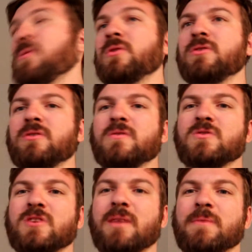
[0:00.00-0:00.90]
World Endurance
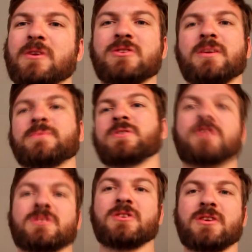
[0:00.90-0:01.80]
Championships, and
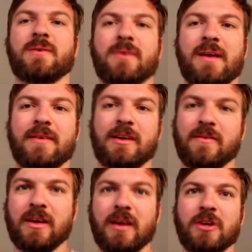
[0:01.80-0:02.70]
just in general having a
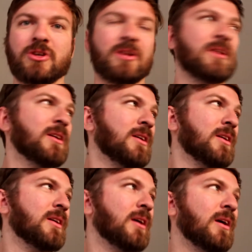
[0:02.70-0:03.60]
vacation
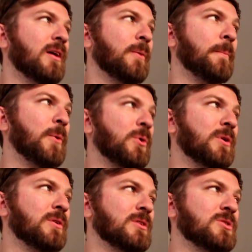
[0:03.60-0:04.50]
um,
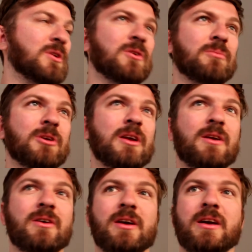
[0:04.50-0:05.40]
earlier this year, but it
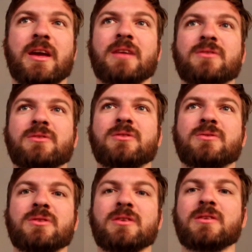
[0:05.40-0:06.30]
all got canceled
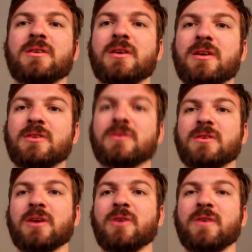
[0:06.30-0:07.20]
due to, due to
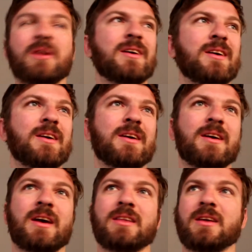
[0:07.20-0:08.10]

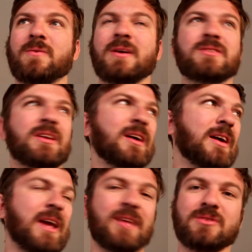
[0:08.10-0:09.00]
COVID. And then racing
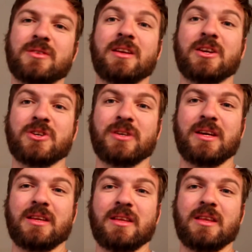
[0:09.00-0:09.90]
got canceled
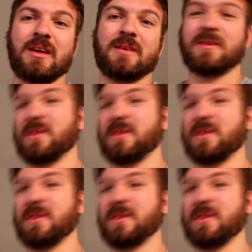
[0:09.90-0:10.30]
initially, and then they